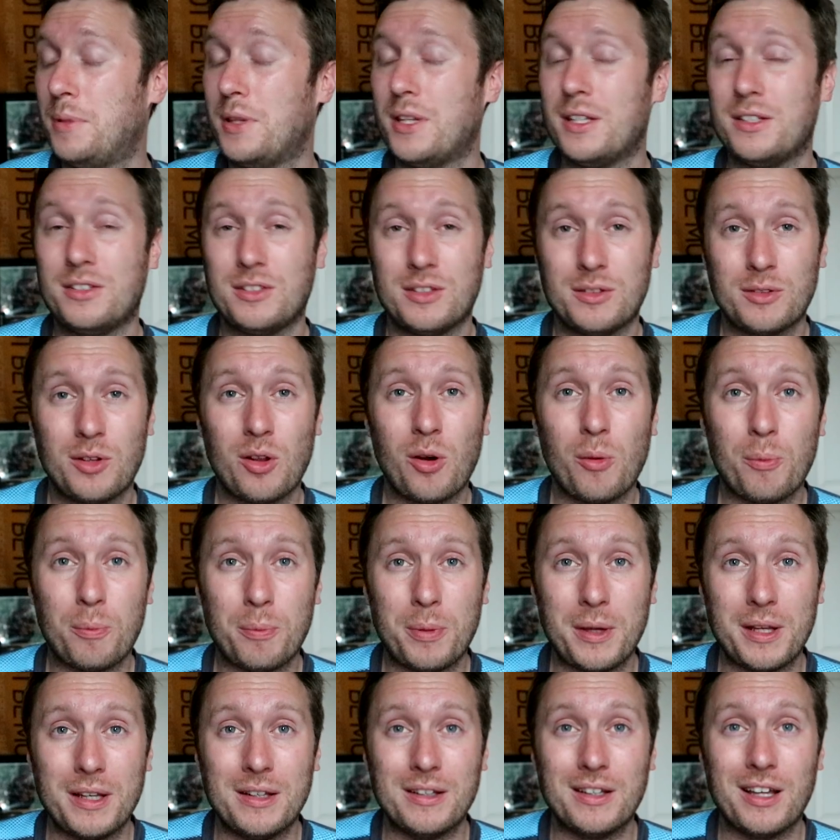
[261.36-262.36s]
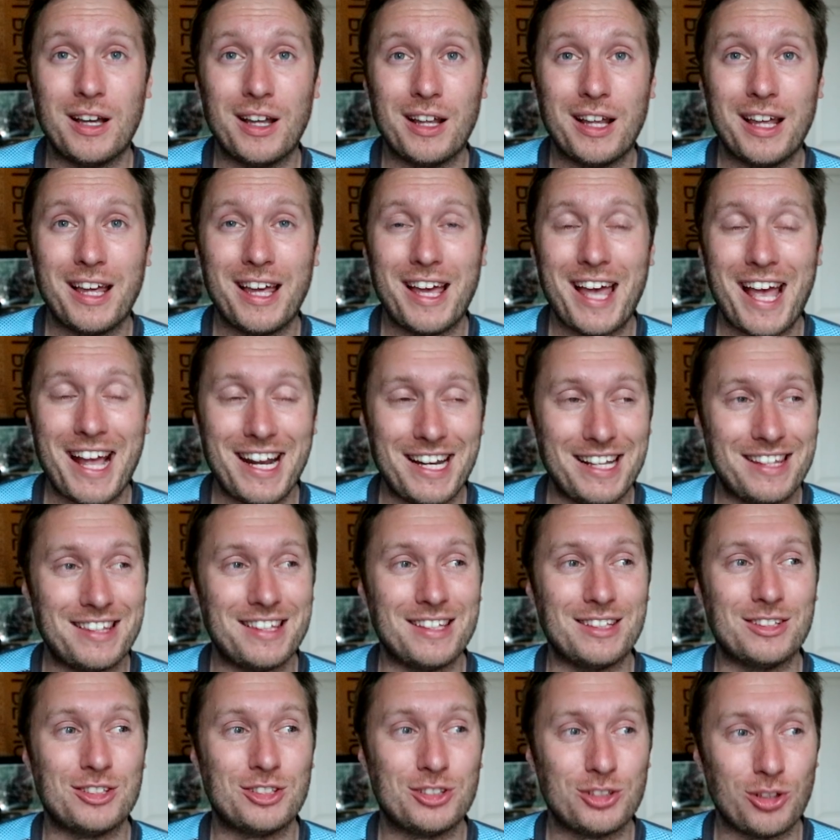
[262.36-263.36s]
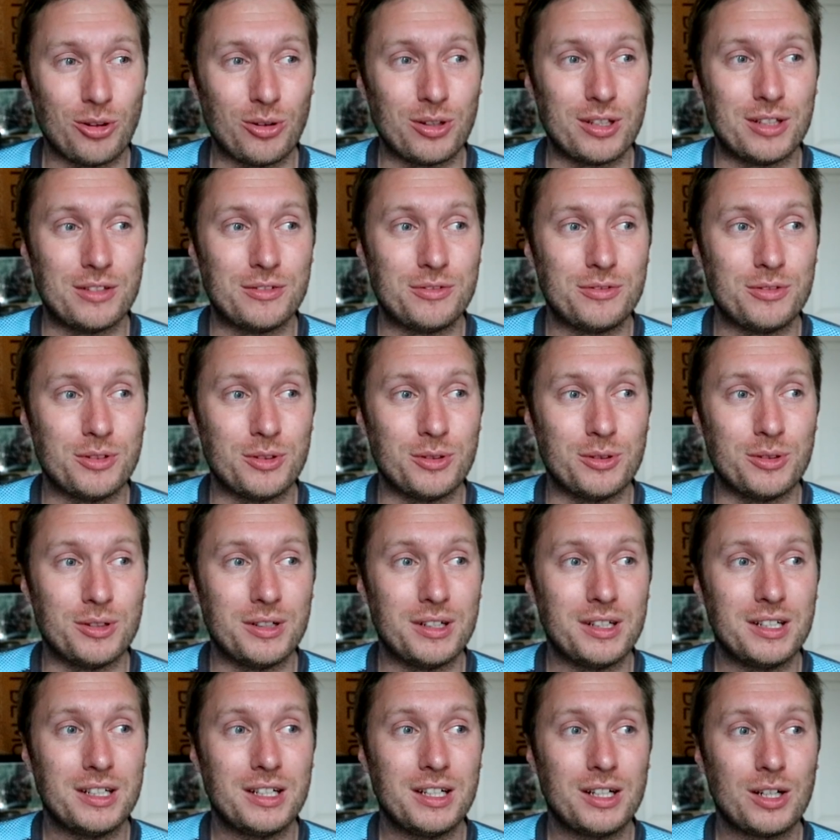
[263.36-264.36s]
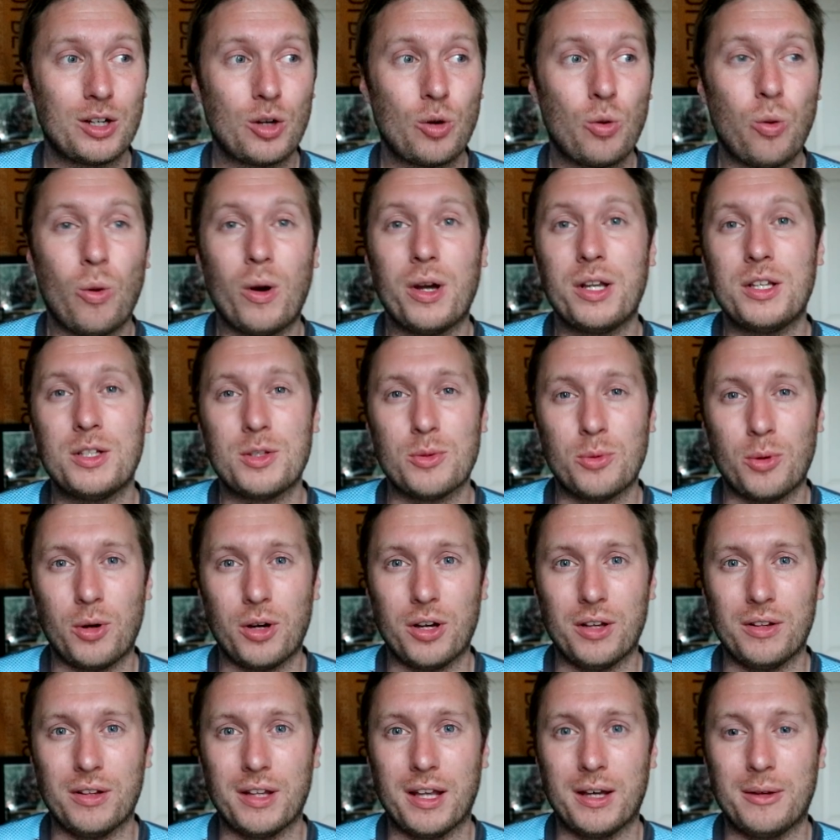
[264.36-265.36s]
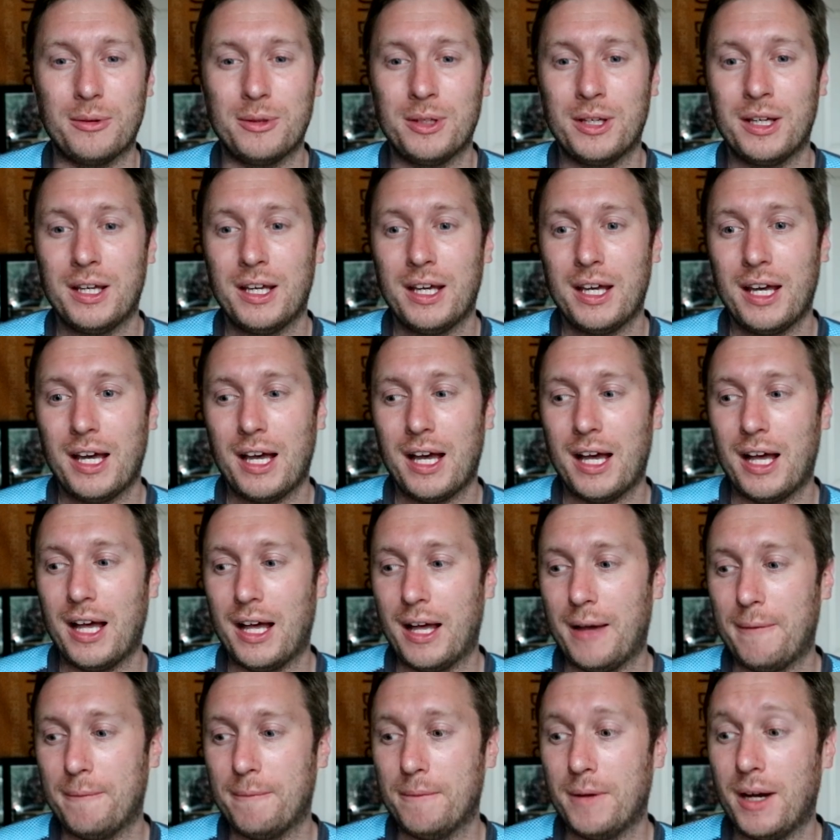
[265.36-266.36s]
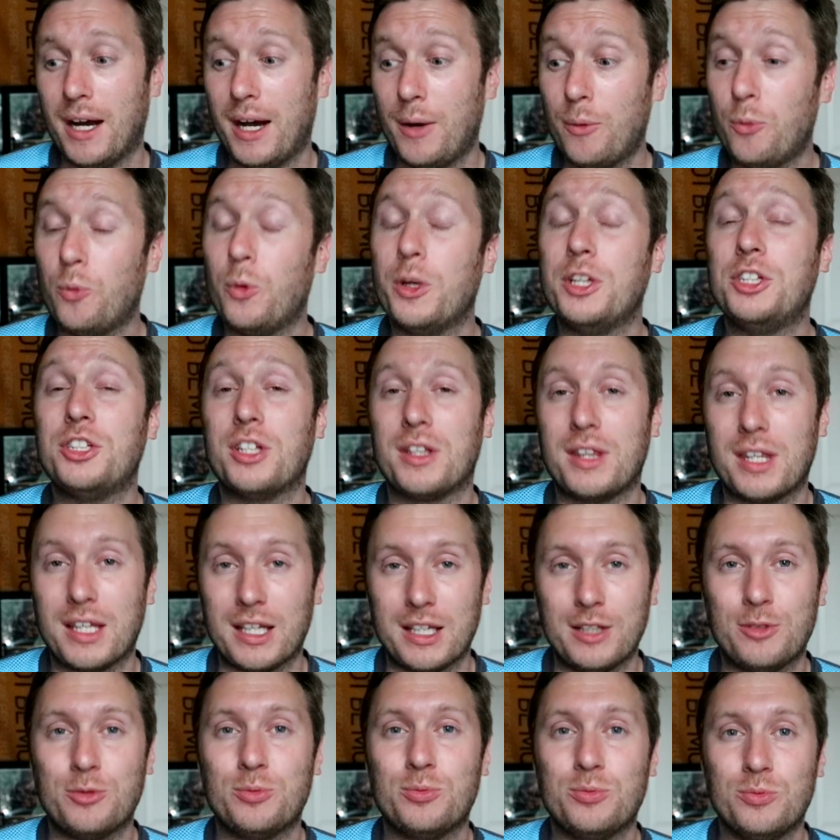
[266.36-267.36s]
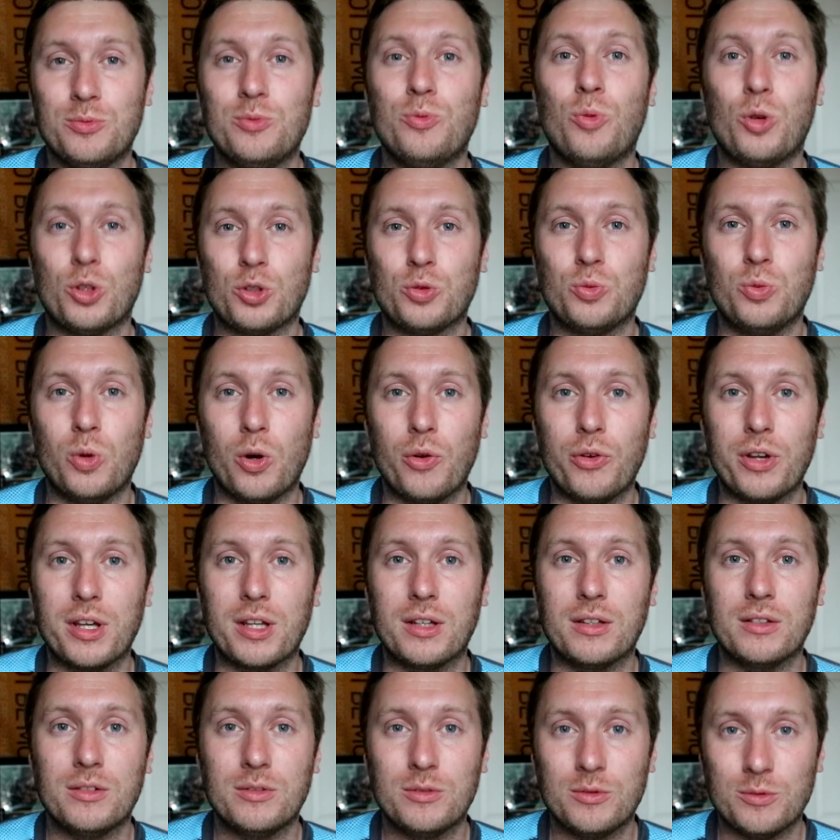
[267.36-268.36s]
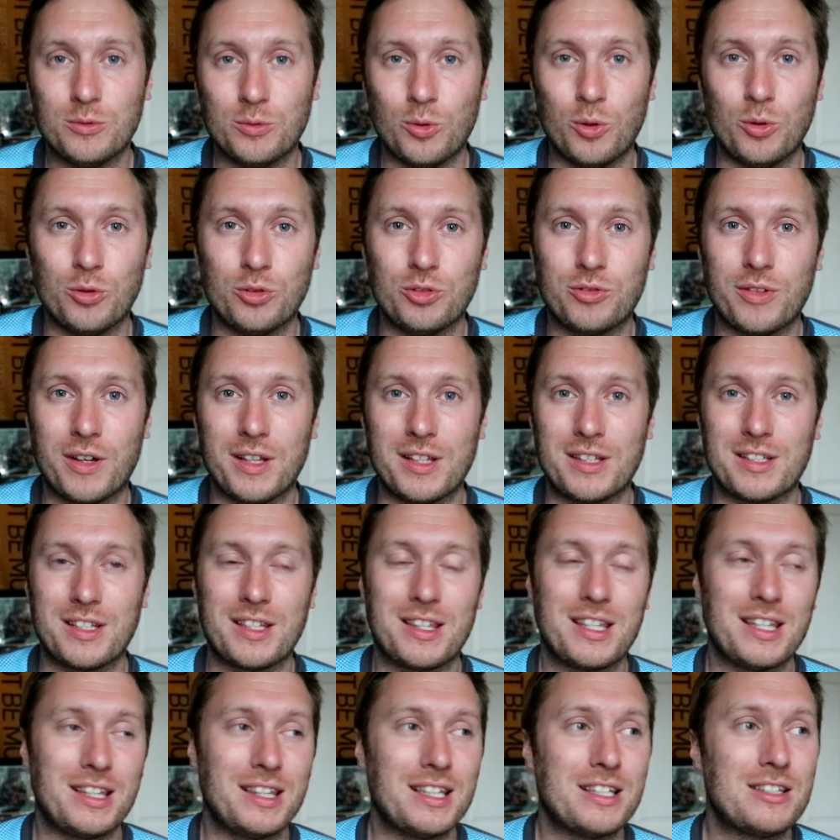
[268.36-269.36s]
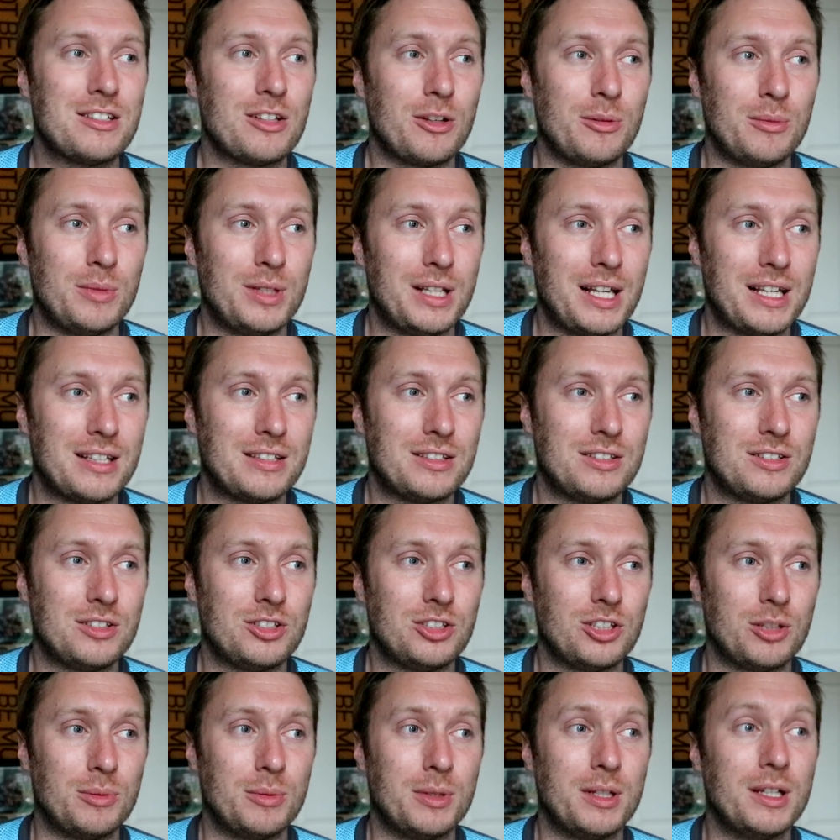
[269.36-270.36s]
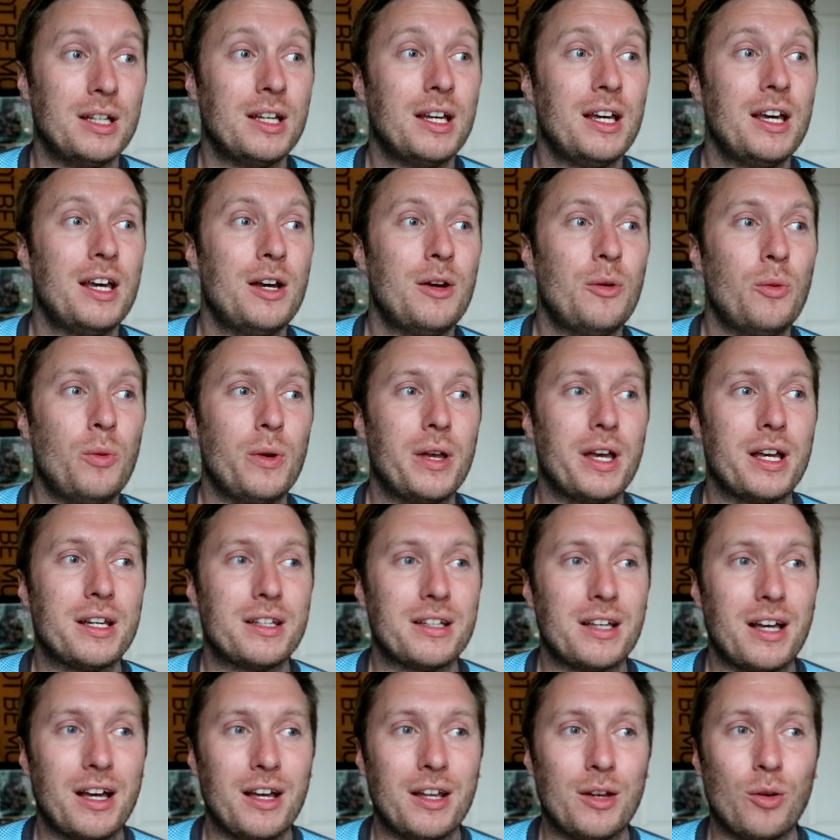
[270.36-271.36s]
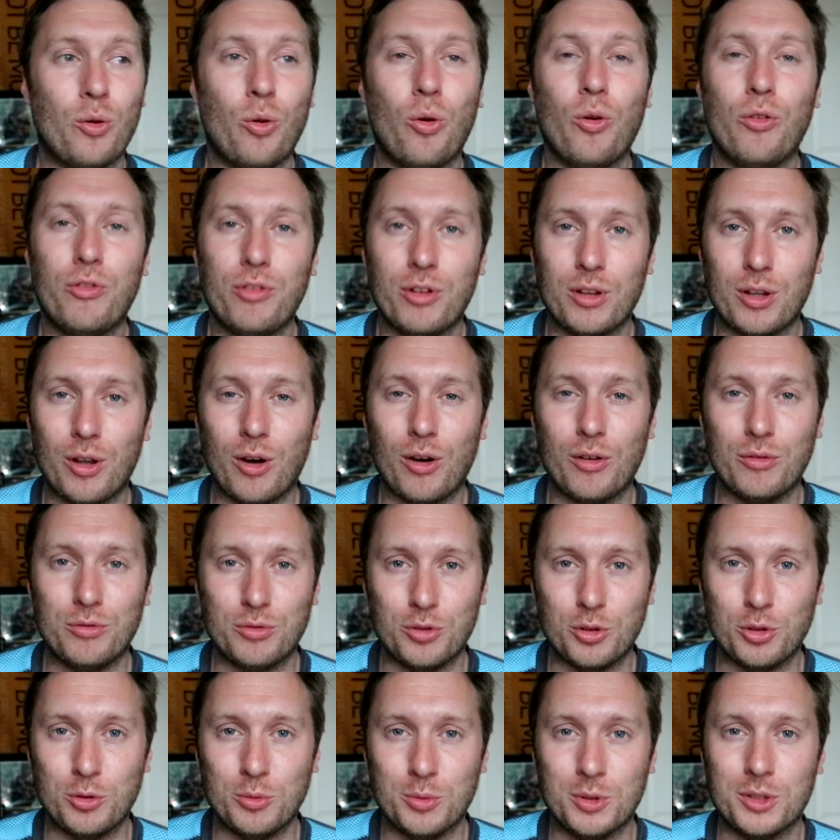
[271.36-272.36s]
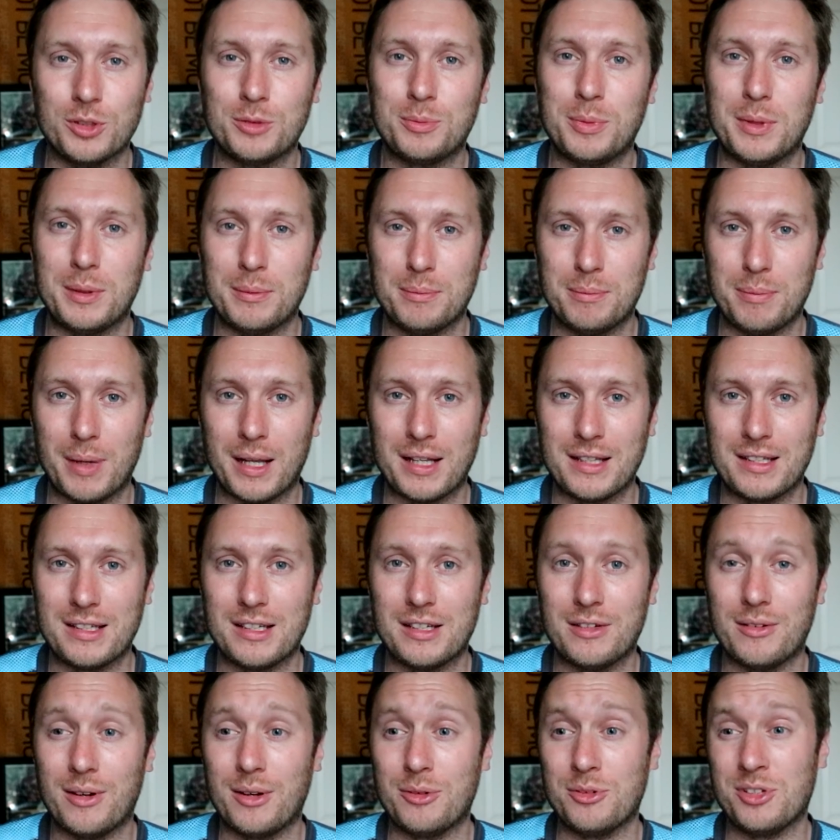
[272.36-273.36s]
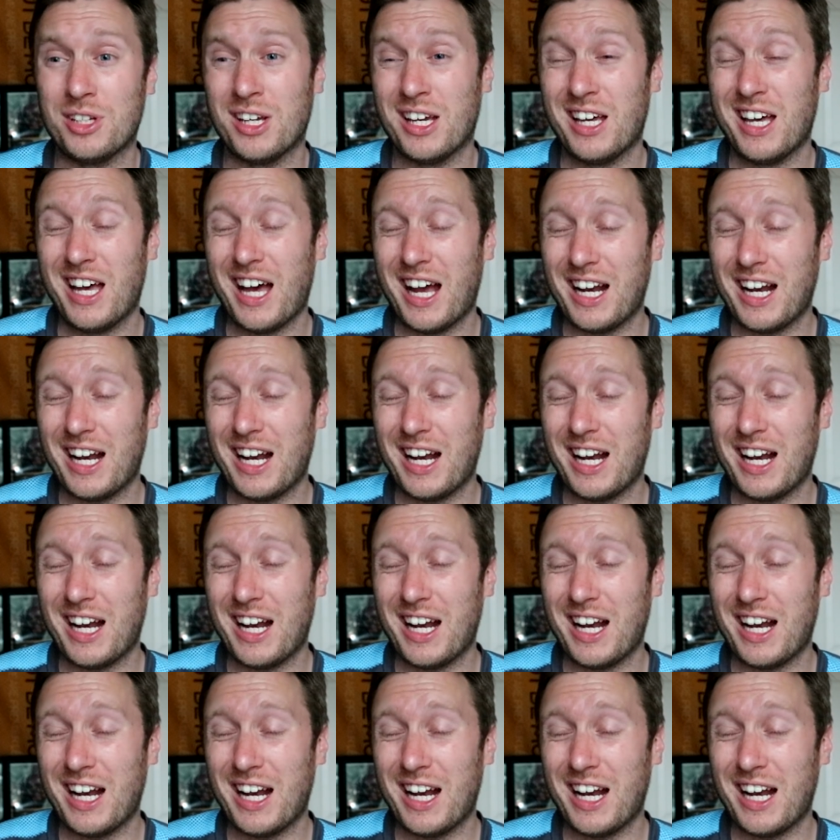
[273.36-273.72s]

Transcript: there's not been anything solid for quite a while now, which I think is what's worrying Wolves fans. I think this time last summer, we had an awful lot of rumours being bandied around.